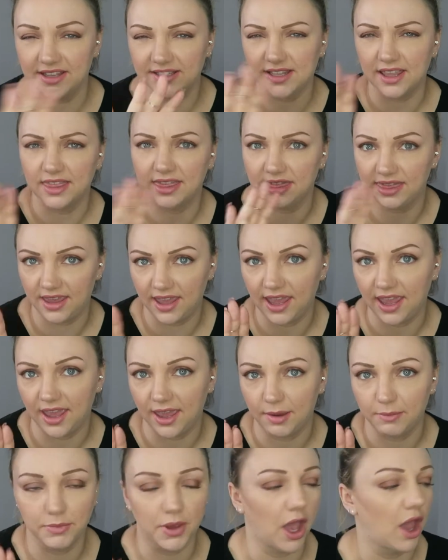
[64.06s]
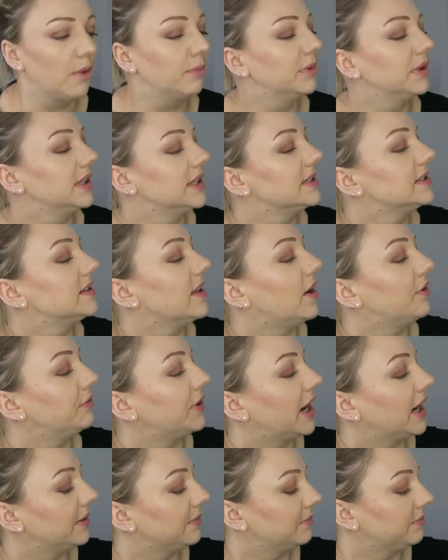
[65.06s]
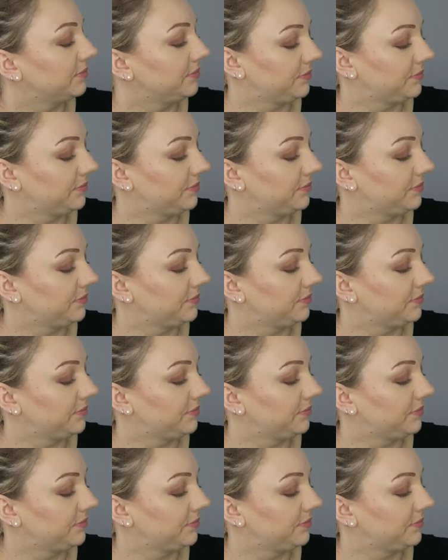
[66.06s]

There's a theme going with this lot, right?